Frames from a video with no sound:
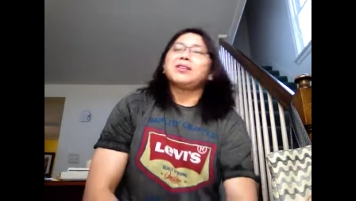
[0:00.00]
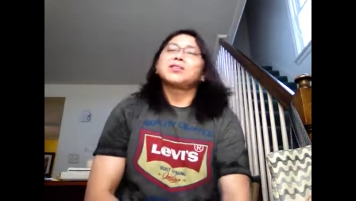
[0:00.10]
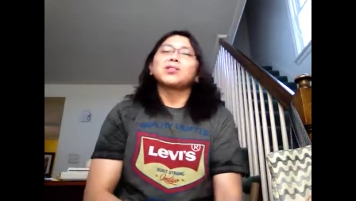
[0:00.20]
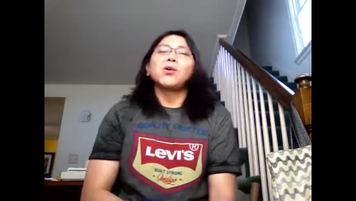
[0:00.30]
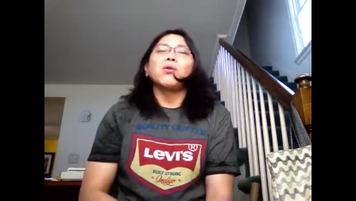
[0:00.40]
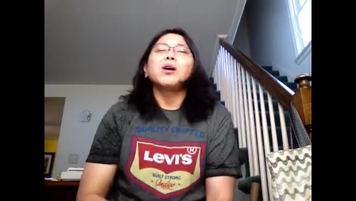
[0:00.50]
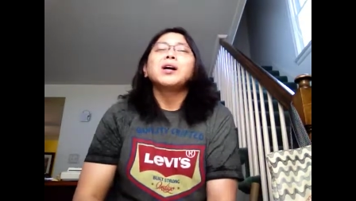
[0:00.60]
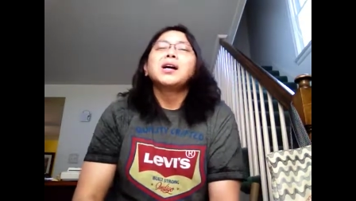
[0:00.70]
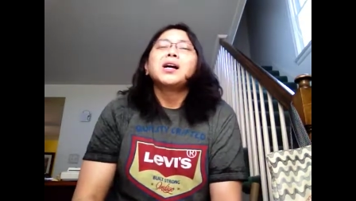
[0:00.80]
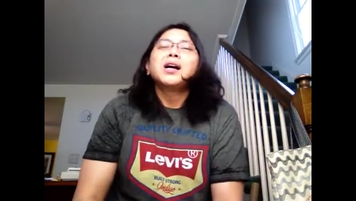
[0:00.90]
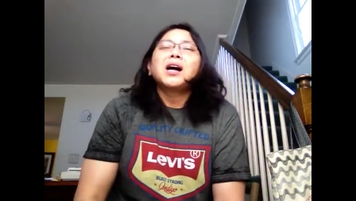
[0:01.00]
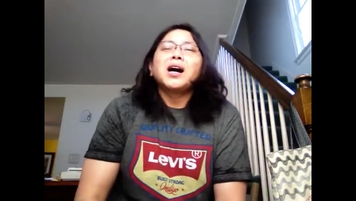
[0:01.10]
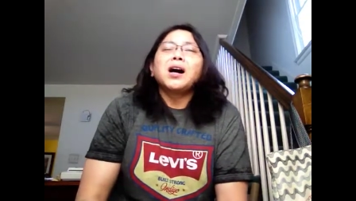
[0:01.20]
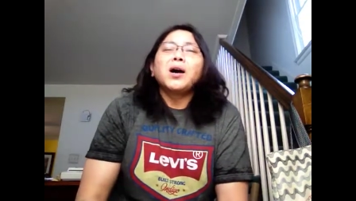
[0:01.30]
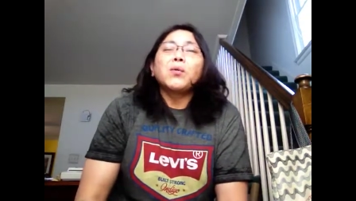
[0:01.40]
So
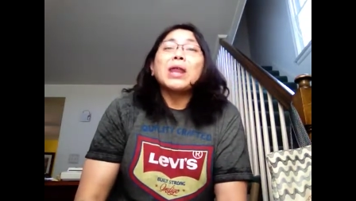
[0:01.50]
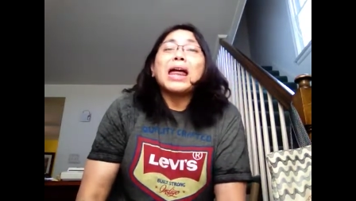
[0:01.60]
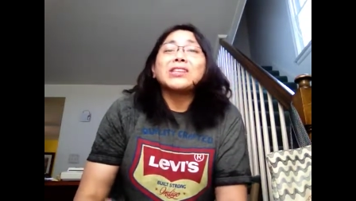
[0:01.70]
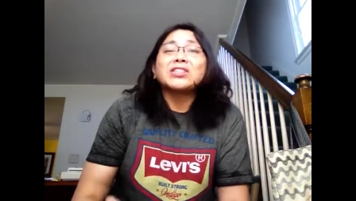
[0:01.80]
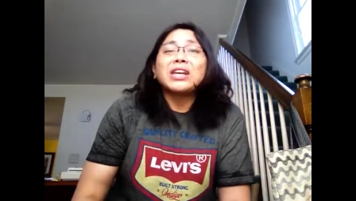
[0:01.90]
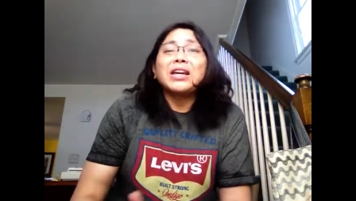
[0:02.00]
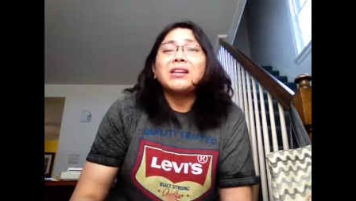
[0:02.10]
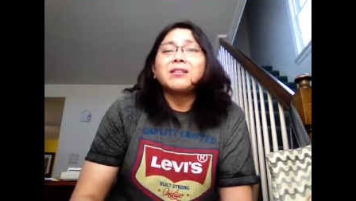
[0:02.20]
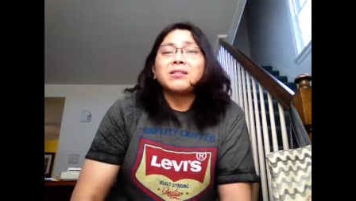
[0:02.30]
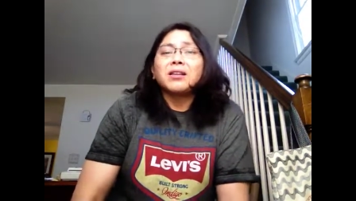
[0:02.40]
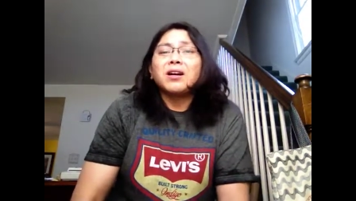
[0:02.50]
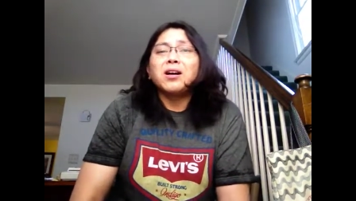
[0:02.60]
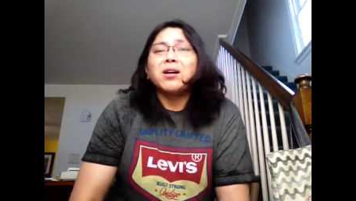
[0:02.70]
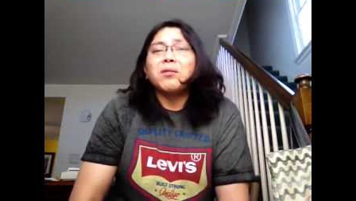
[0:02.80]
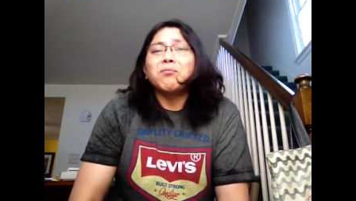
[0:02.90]
uh, with that said,
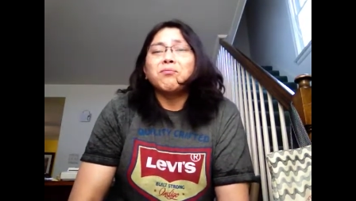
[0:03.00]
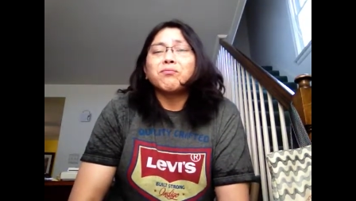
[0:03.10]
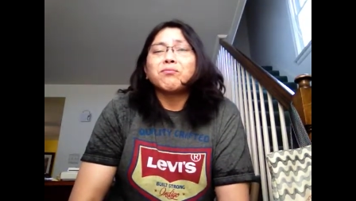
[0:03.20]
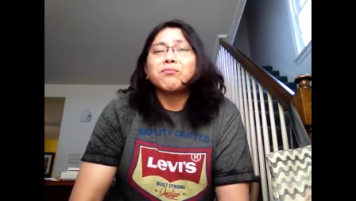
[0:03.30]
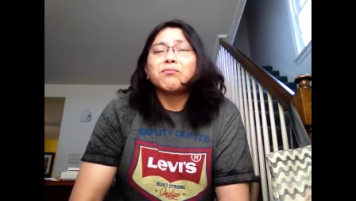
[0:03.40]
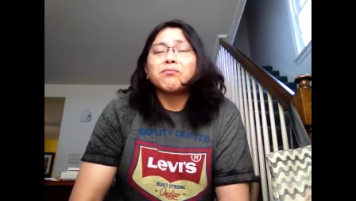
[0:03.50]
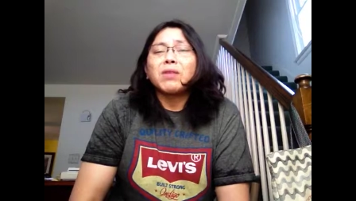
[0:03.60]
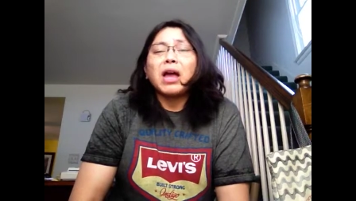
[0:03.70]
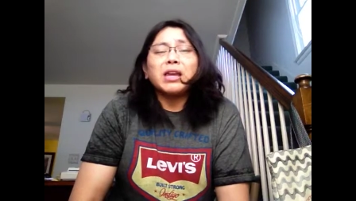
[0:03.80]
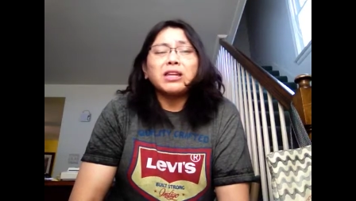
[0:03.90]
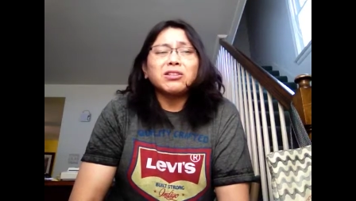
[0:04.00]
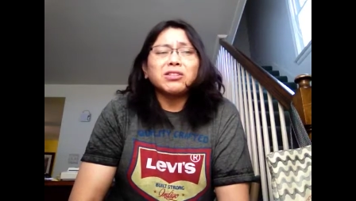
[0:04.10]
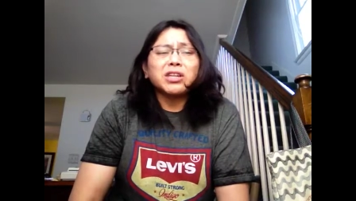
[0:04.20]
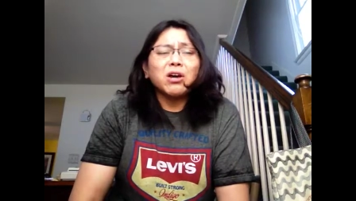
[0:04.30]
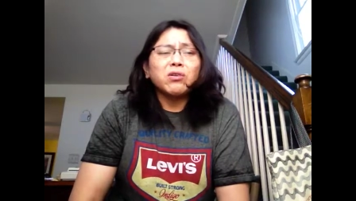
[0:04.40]
um, I need to
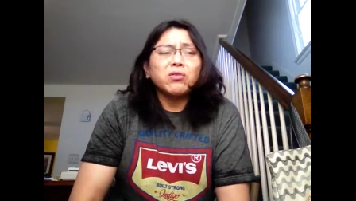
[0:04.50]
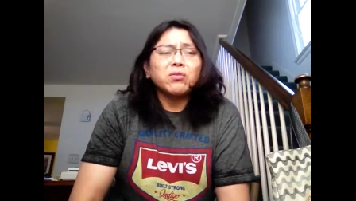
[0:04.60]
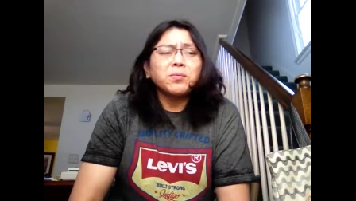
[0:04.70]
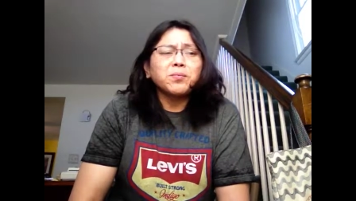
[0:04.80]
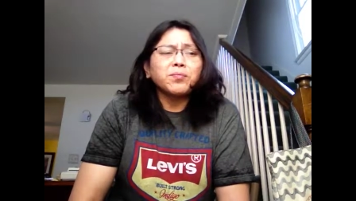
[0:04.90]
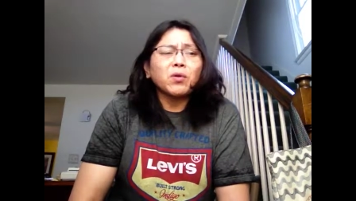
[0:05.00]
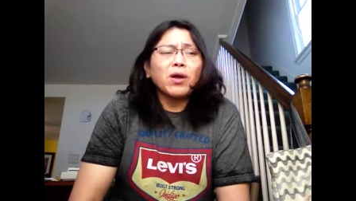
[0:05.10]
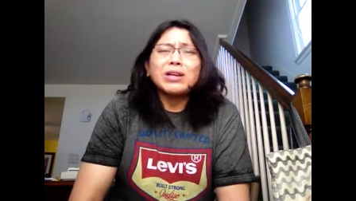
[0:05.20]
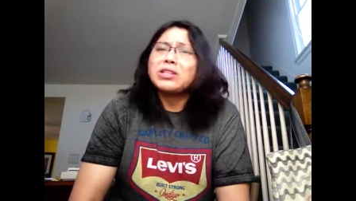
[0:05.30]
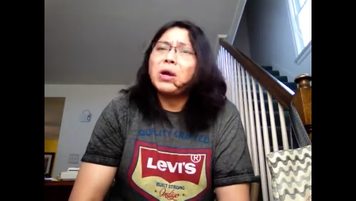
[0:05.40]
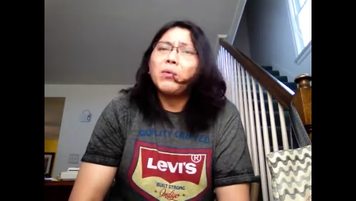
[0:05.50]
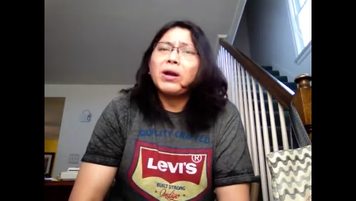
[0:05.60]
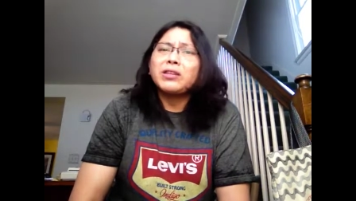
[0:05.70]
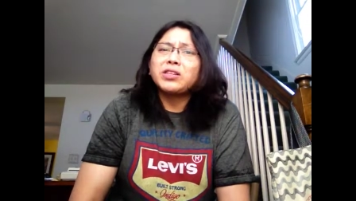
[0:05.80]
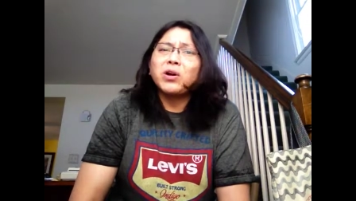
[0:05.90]
tell you, or actually I
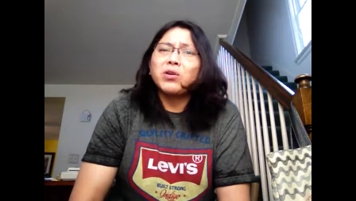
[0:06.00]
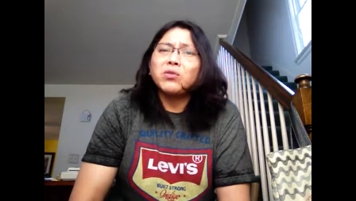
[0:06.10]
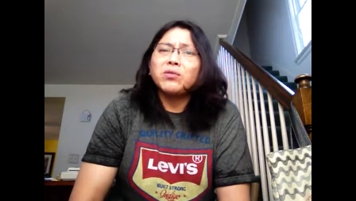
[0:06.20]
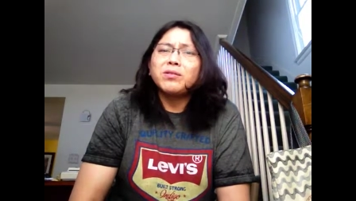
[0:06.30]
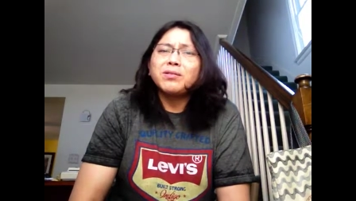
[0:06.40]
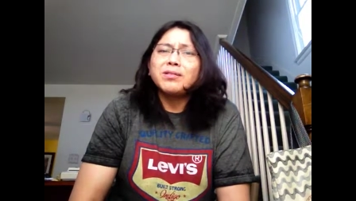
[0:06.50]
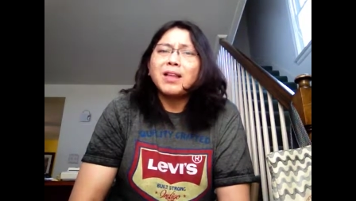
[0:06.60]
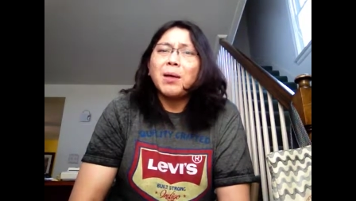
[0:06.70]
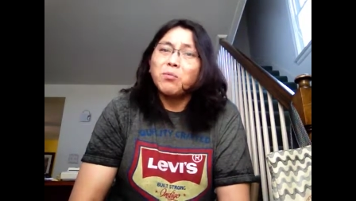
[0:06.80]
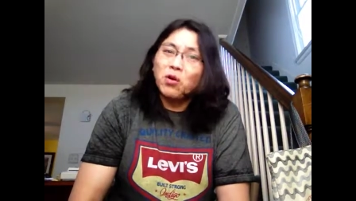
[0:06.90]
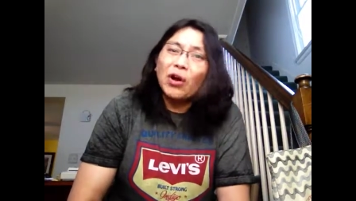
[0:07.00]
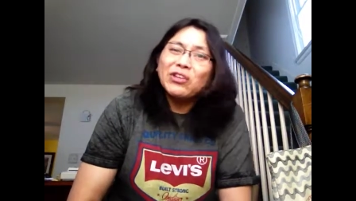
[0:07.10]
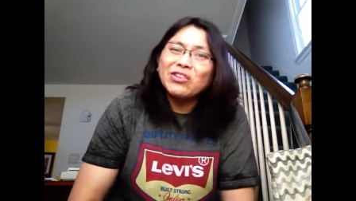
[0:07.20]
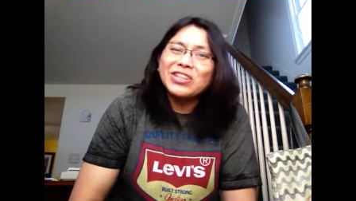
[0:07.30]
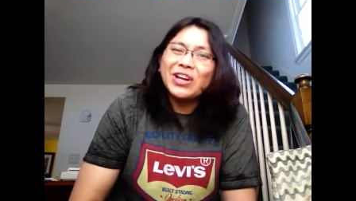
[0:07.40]
want to tell you, I'm going
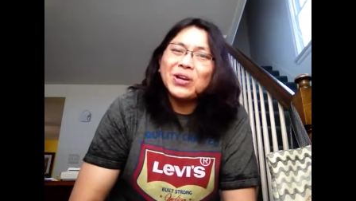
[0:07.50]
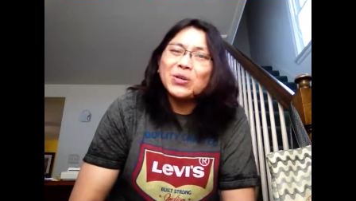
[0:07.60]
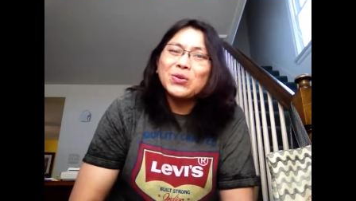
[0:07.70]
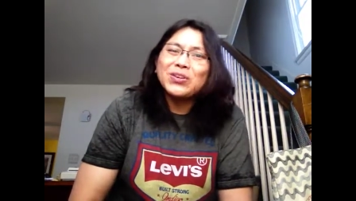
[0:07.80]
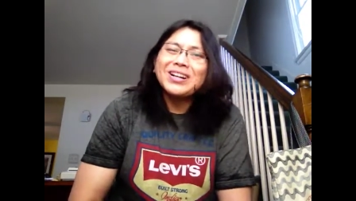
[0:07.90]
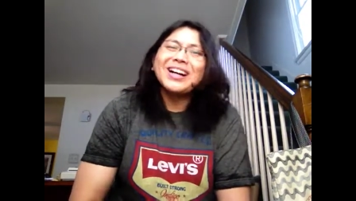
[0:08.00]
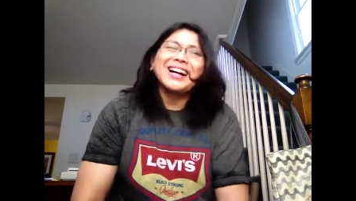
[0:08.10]
to tell you,